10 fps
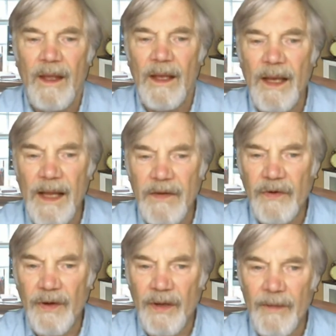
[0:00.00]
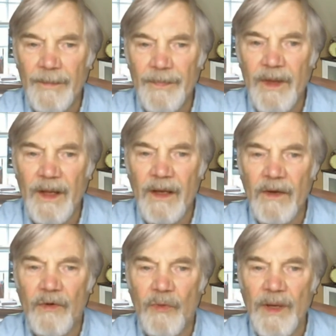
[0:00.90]
Later,
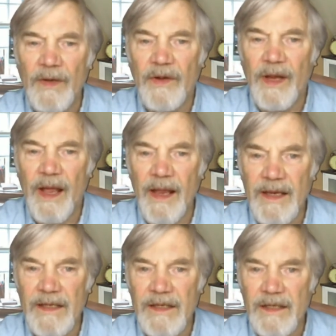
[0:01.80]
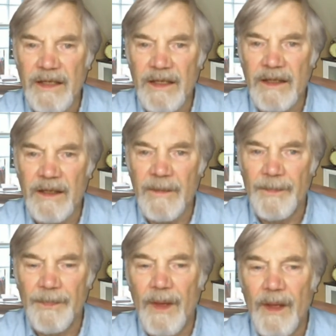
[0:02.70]
in 2018,
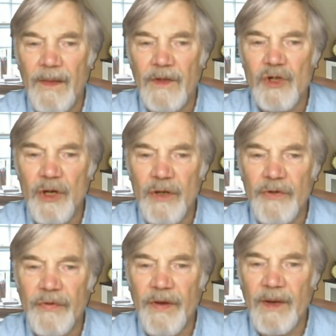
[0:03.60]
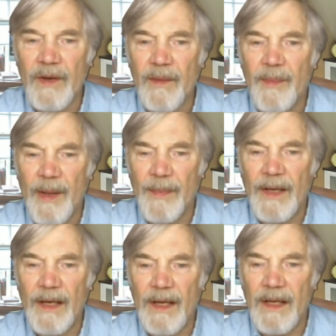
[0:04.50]
the church said
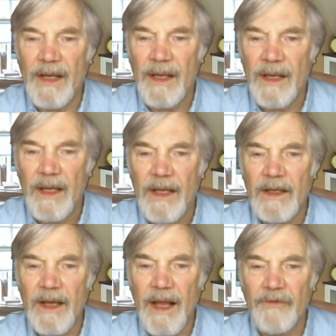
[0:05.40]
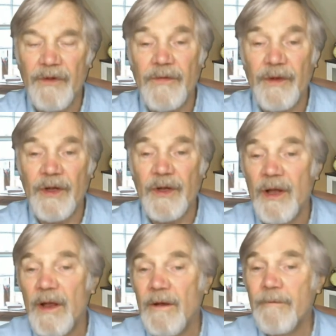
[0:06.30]
publicly it had referred
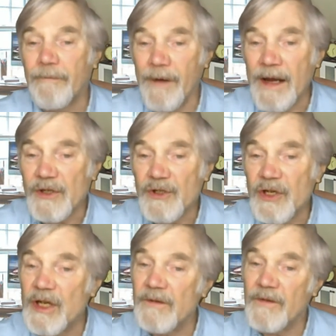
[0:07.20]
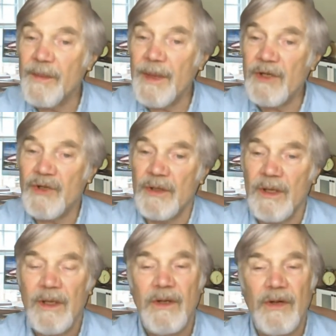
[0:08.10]
fresh information
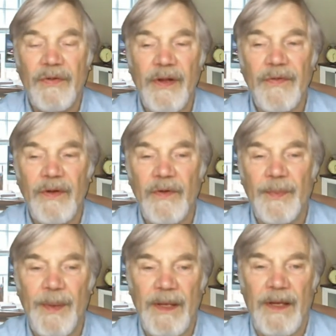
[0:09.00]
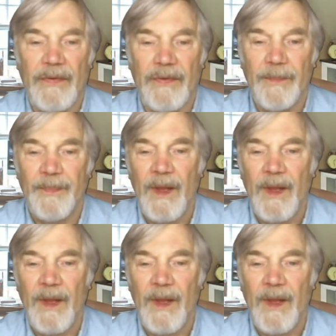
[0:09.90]
to Sussex Police,